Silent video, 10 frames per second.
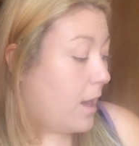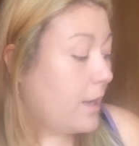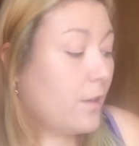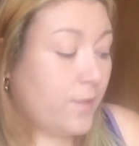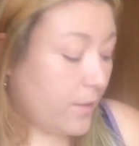
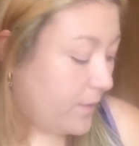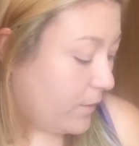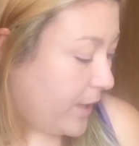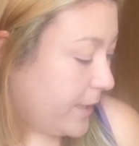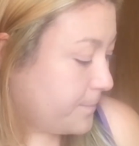I
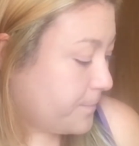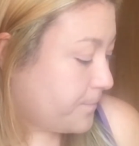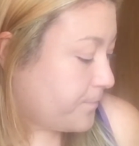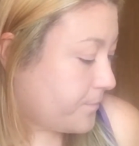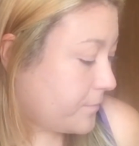love it,
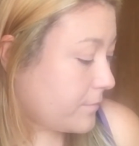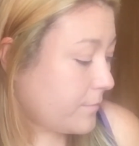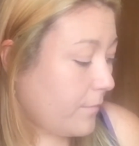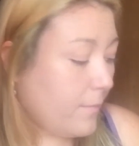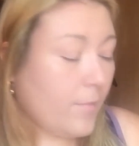
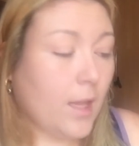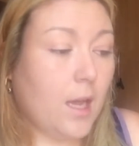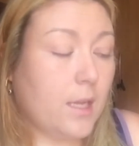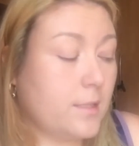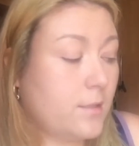
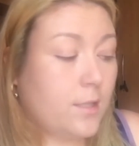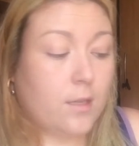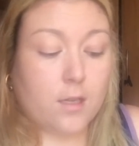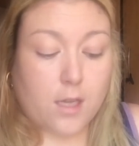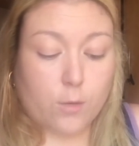and
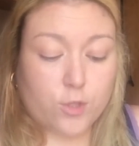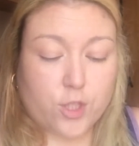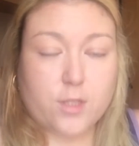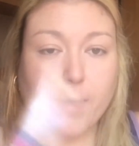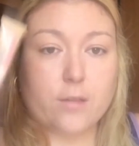I was
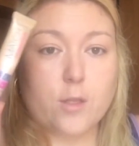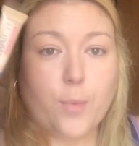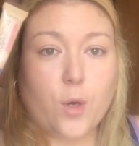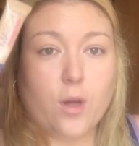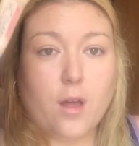just about to
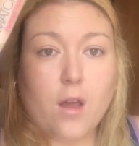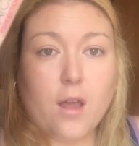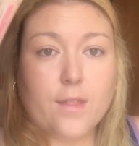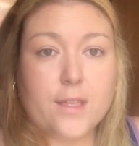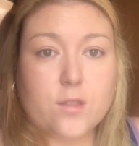put
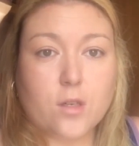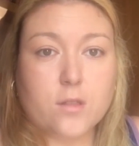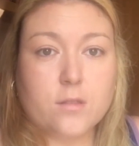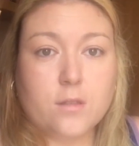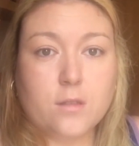this
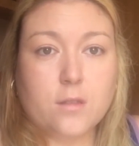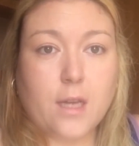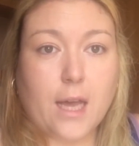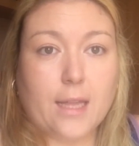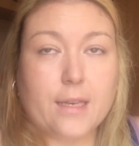on,
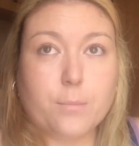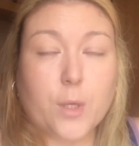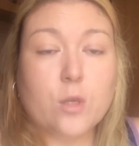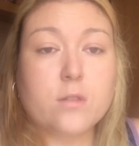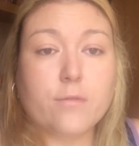and
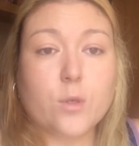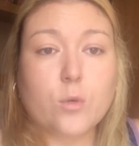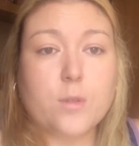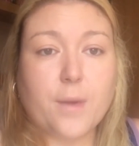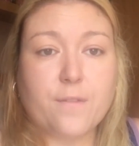because I
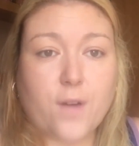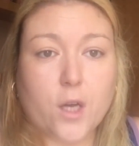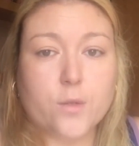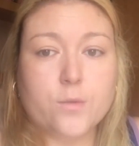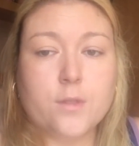record on my
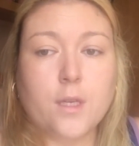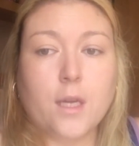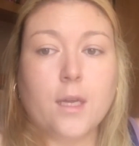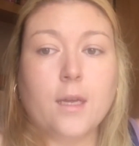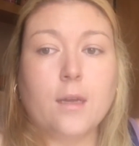phone
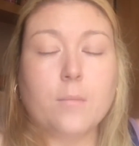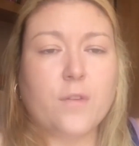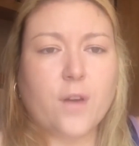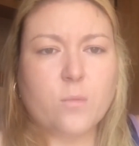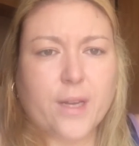
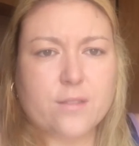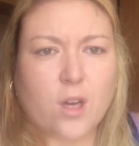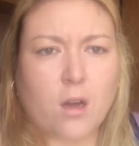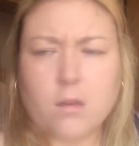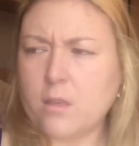went
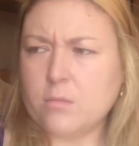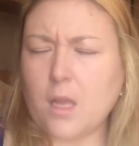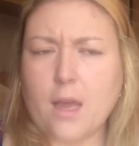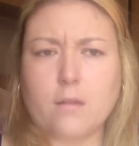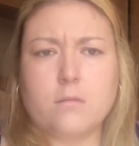dark and I was
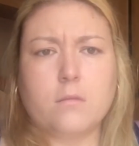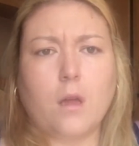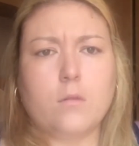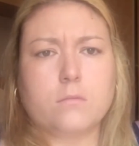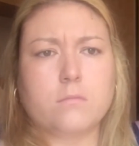like,
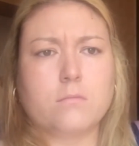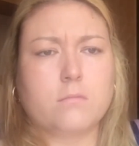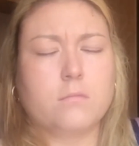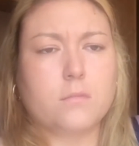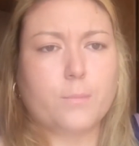oh,
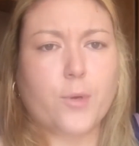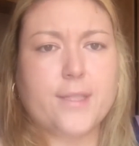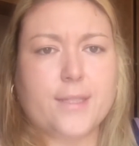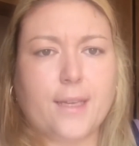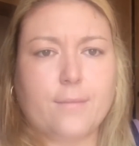
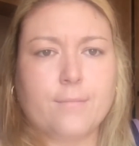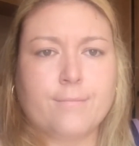pressed it,